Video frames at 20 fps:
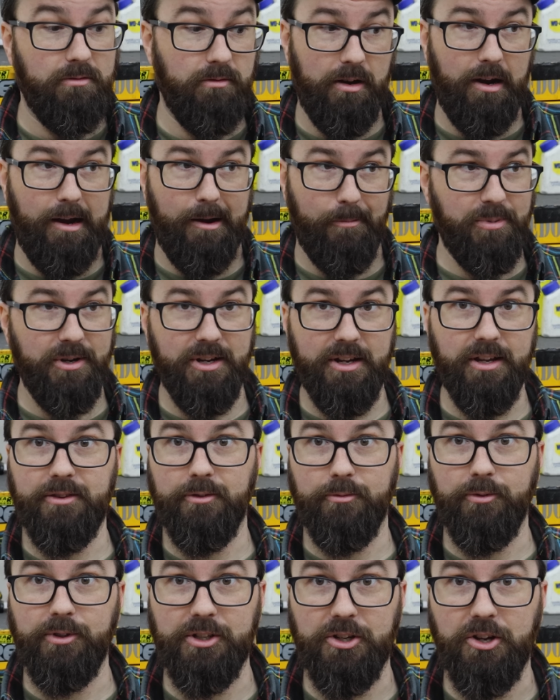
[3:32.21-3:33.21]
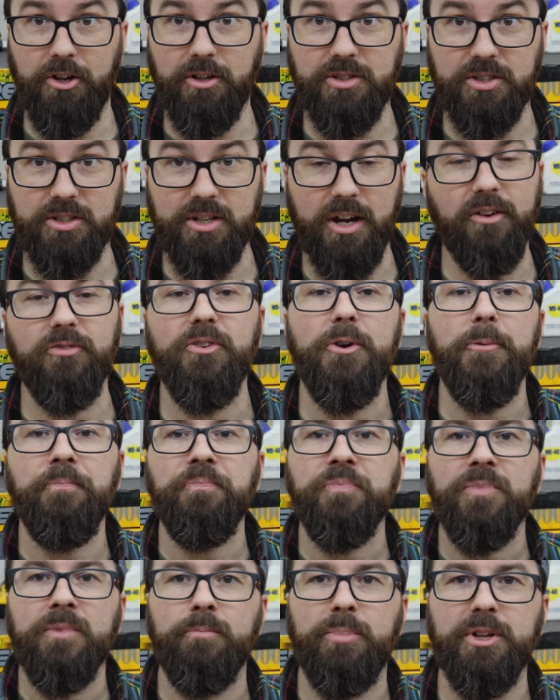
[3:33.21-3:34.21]
we're happy to get the really good
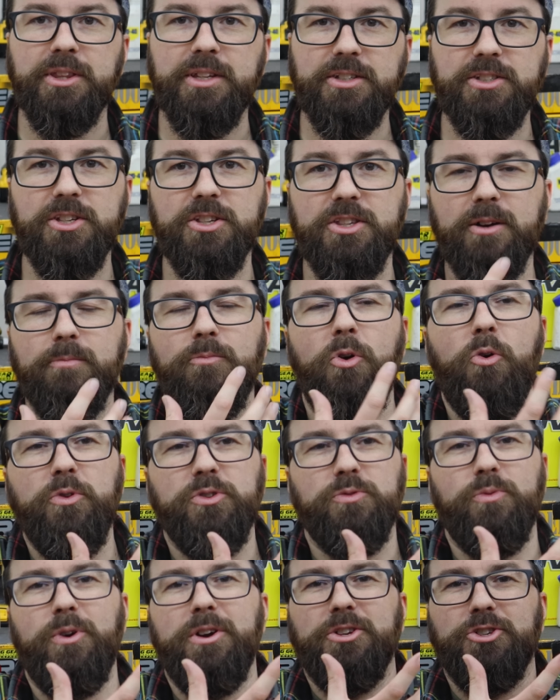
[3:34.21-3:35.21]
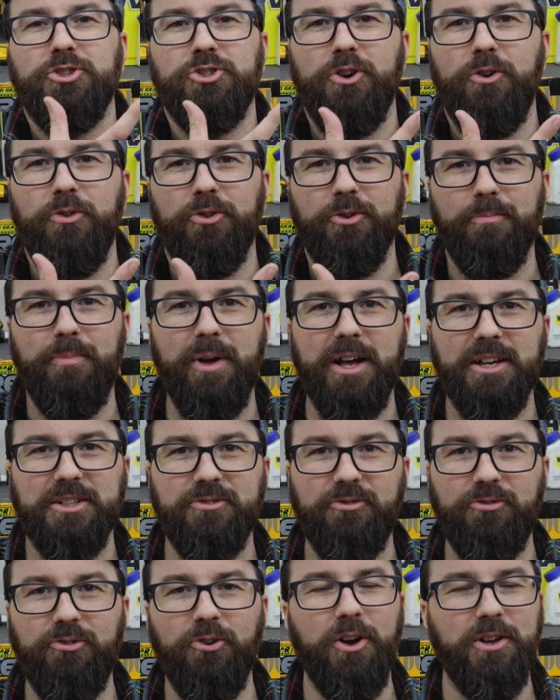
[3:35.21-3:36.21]
stuff. But this is them always wanting to show their
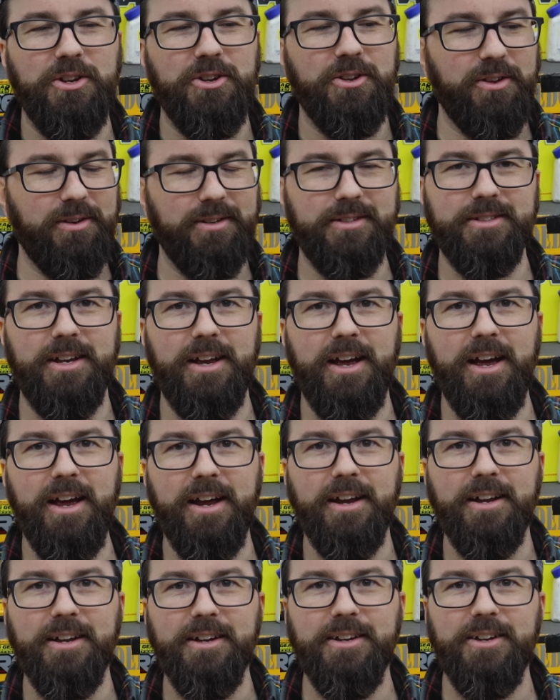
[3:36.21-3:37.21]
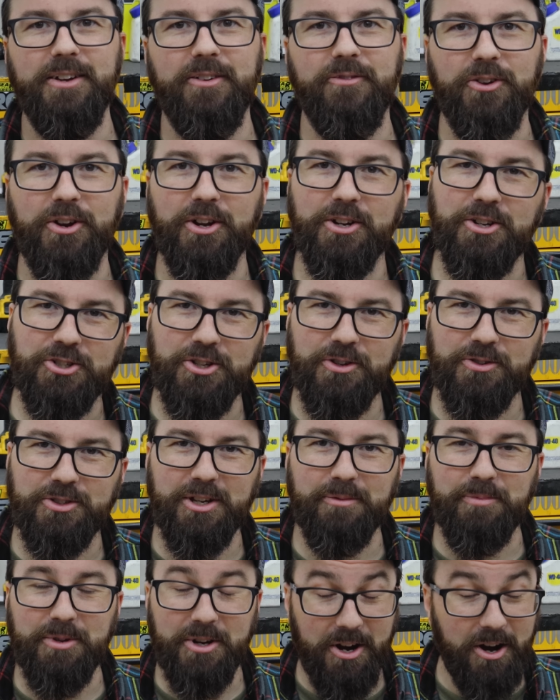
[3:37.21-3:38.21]
best foot. You know, they say, hey, if you're gonna show
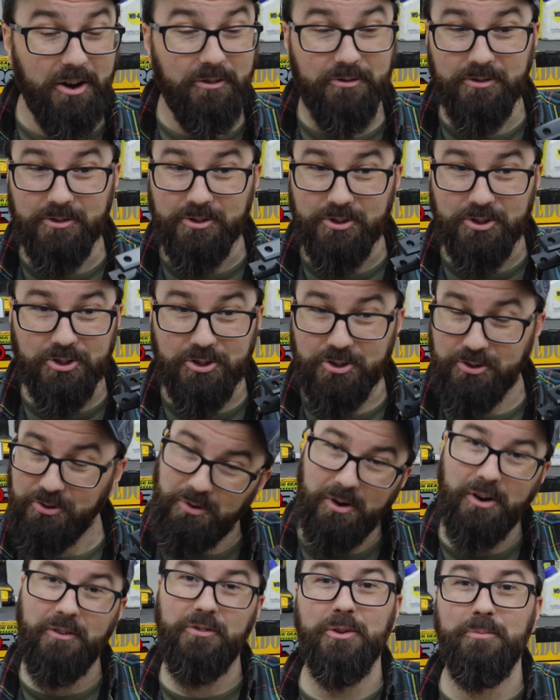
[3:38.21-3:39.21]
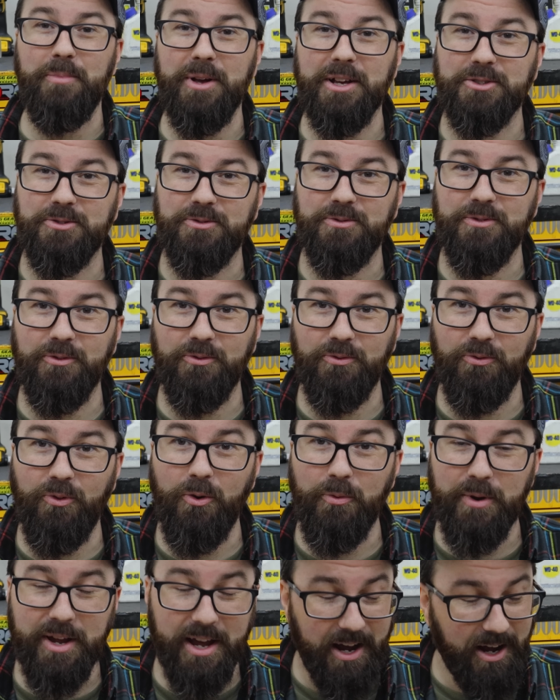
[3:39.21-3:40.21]
something off, show off the best of
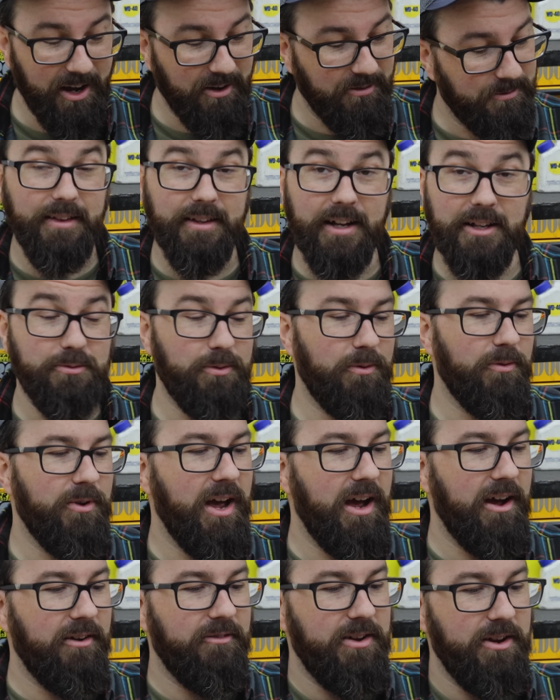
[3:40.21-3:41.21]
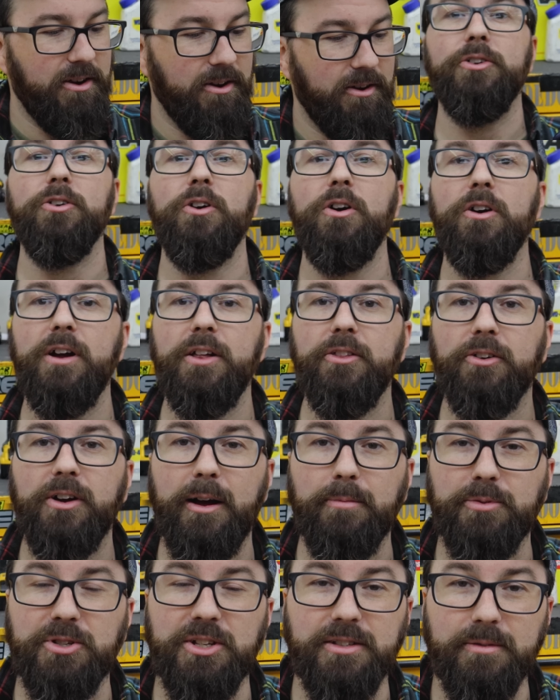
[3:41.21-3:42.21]
what we have. And that's what we have here. There are other
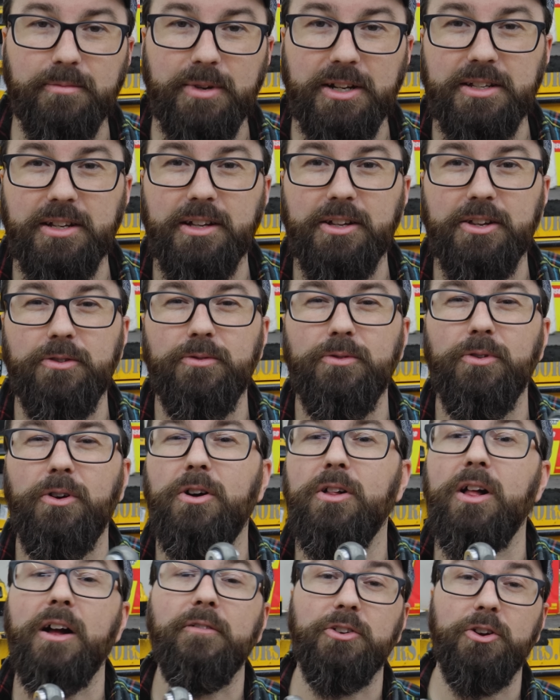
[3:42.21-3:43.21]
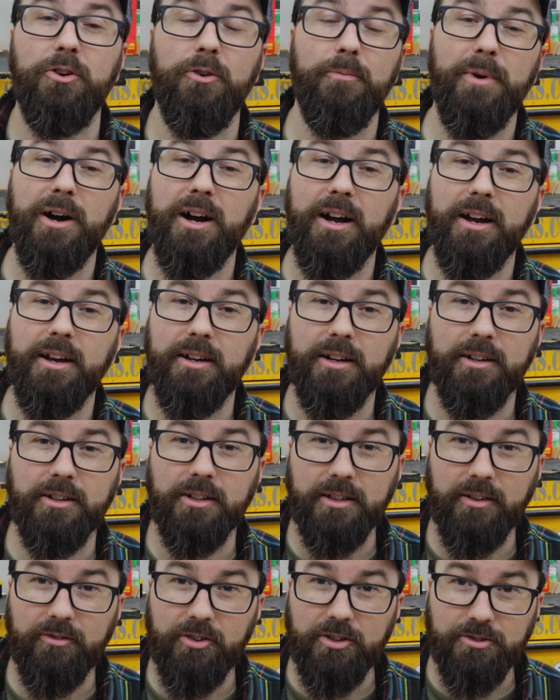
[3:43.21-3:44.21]
options. I'm not telling you all have to go buy an
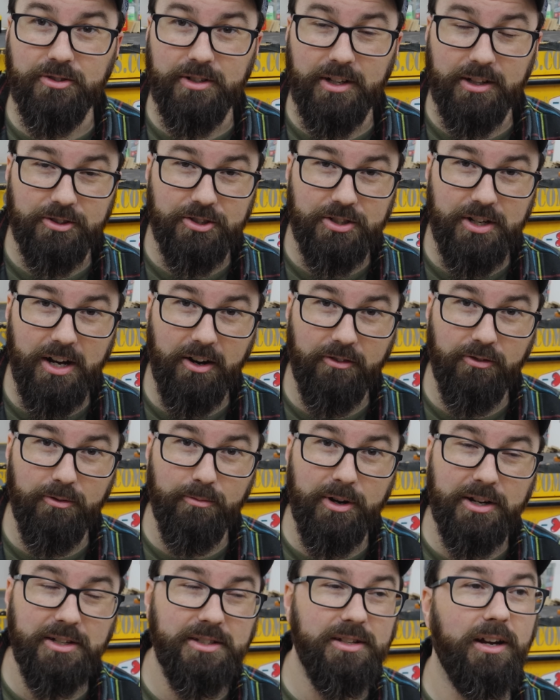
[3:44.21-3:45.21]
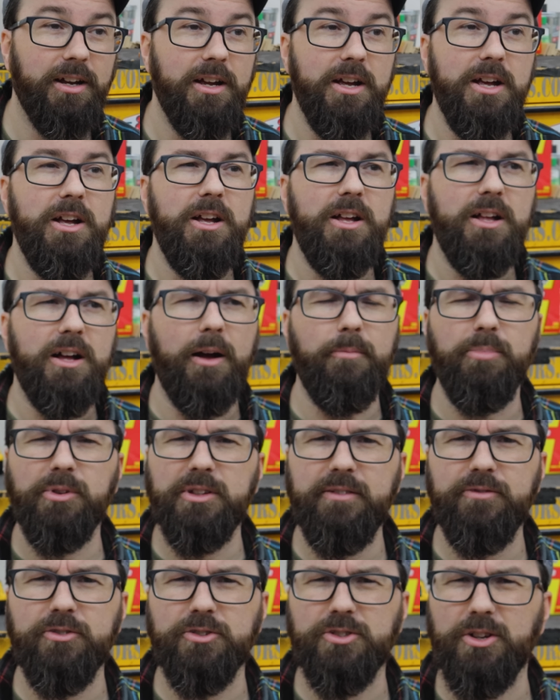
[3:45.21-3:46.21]
$1,100 shock from Race Tech. I
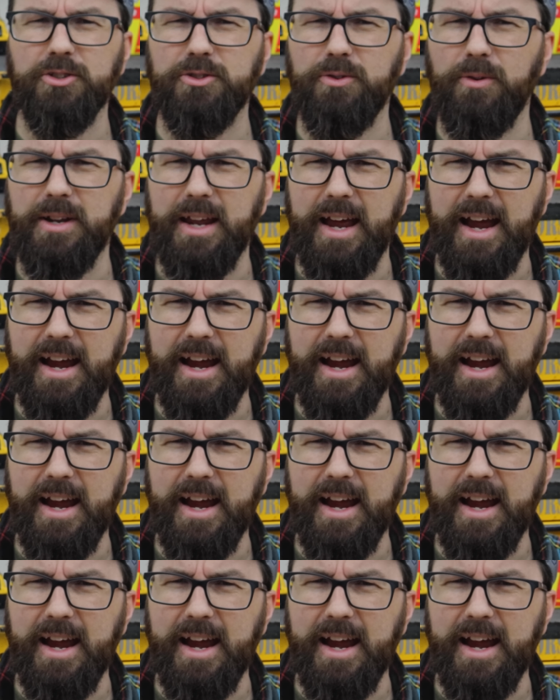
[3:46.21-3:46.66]
believe there's also an